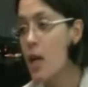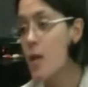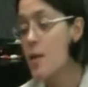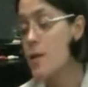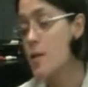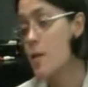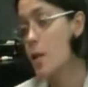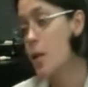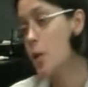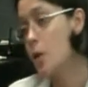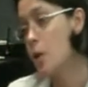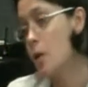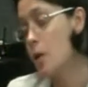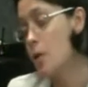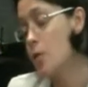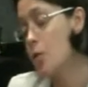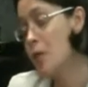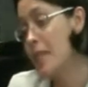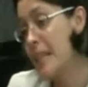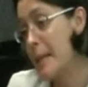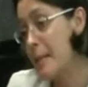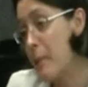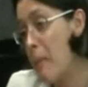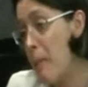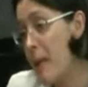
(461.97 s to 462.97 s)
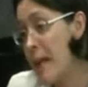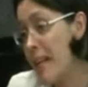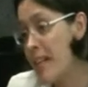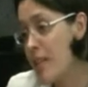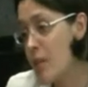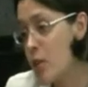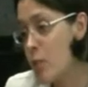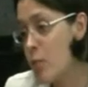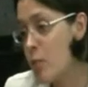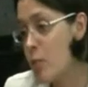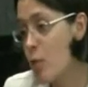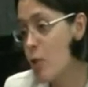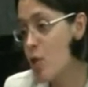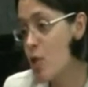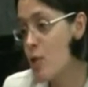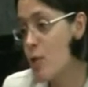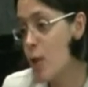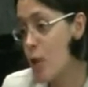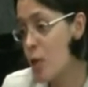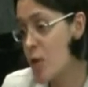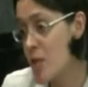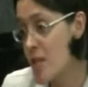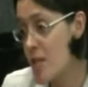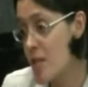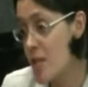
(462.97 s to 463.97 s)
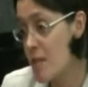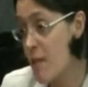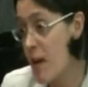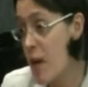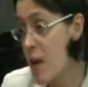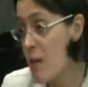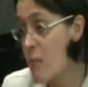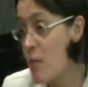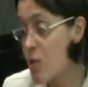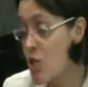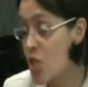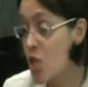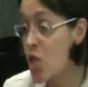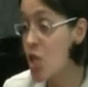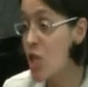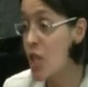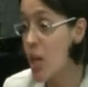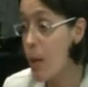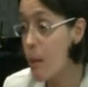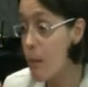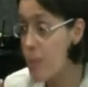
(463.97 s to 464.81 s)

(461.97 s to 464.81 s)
So the capability approach focuses very much on the